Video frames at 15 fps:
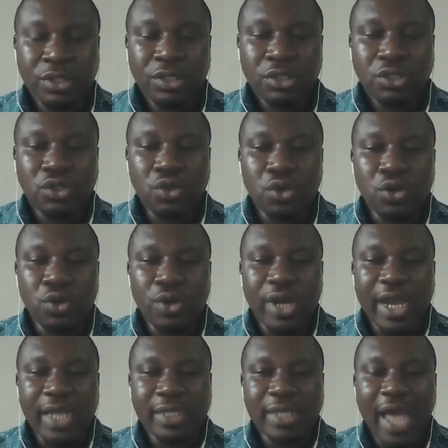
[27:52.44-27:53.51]
So
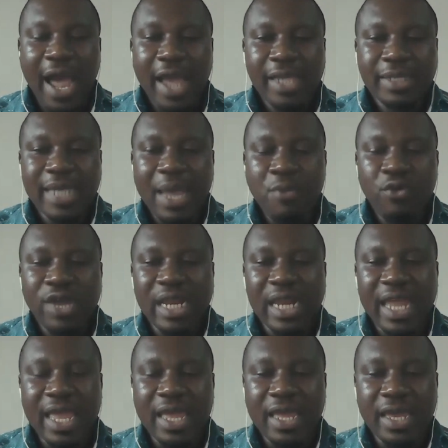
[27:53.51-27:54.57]
it's high time we
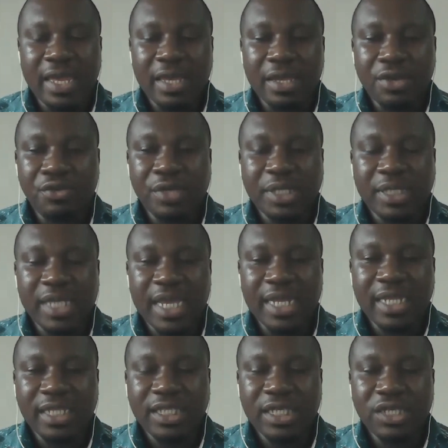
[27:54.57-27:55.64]
link
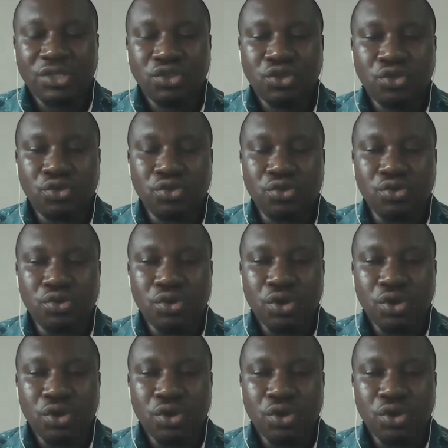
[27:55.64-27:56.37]
Christianity to